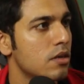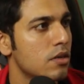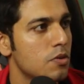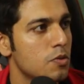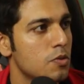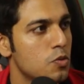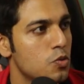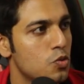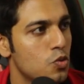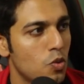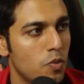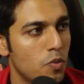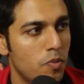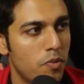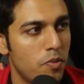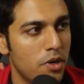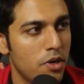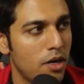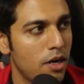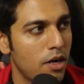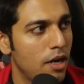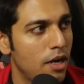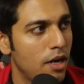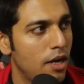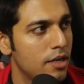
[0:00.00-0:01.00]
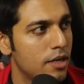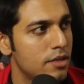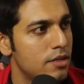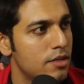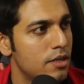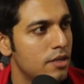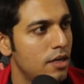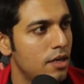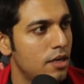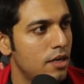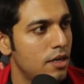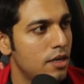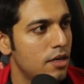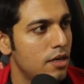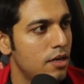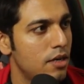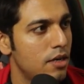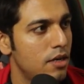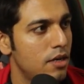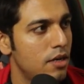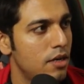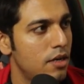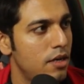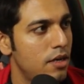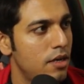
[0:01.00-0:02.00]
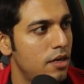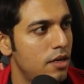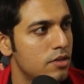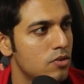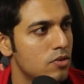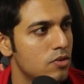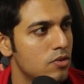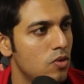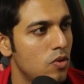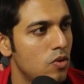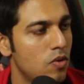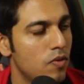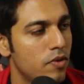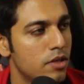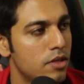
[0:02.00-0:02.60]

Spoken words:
super classic. Let's go with